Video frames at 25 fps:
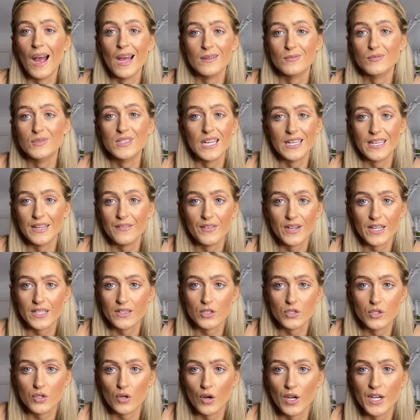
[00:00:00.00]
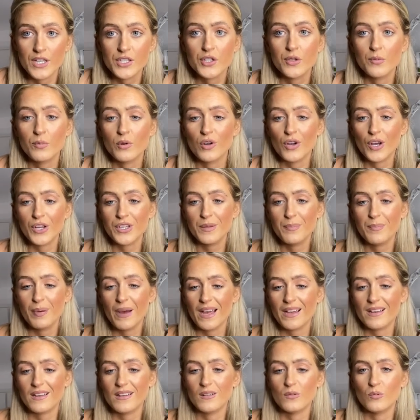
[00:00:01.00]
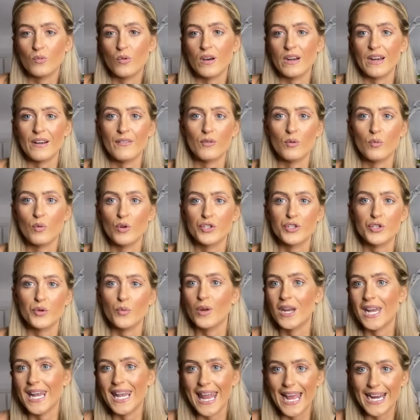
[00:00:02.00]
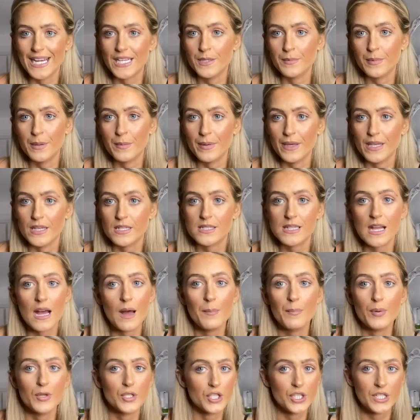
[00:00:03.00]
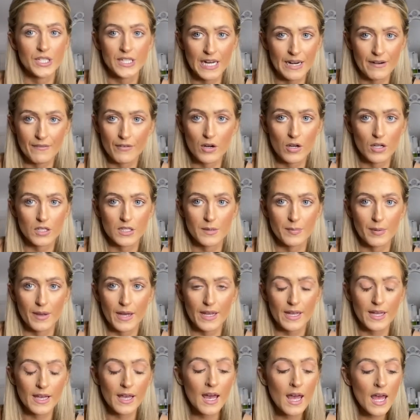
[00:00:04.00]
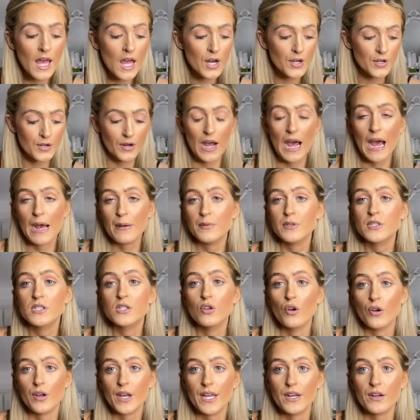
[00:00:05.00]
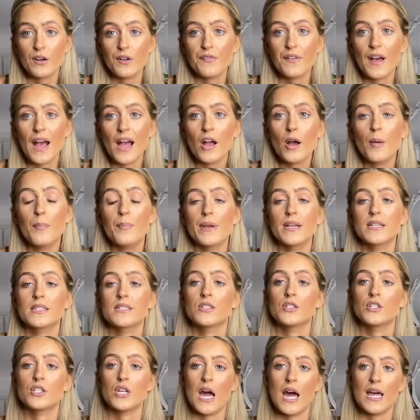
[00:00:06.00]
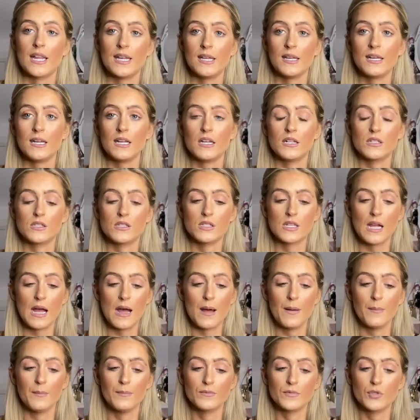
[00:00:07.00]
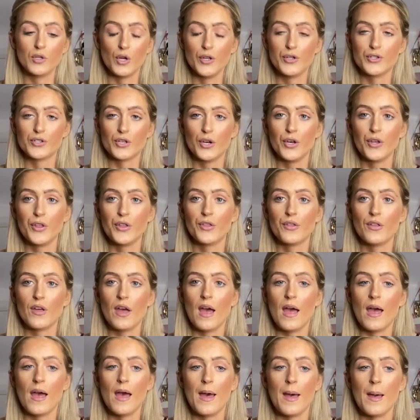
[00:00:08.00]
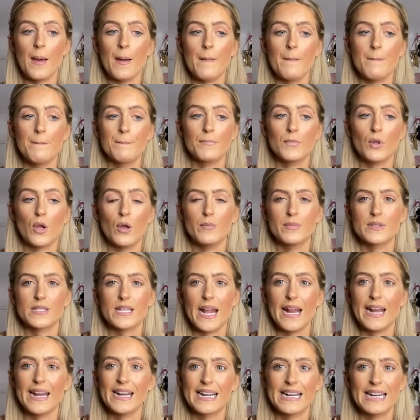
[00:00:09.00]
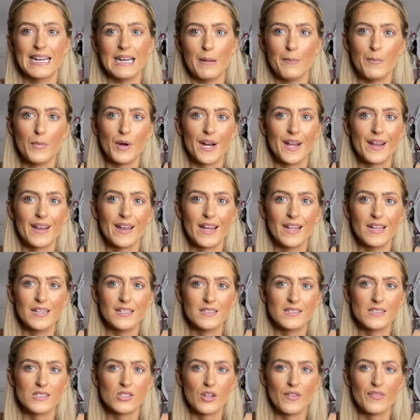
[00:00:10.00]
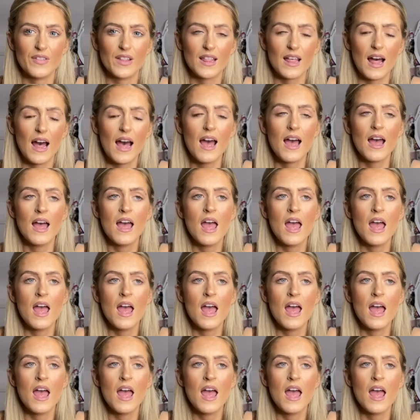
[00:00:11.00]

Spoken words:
didn't even get the choice. You were allowed to pick whatever ones you would like to be based at, but you never got to pick. Now, I was lucky enough, I got based in Shannon. It's down south, down beside like Limerick and stuff like that.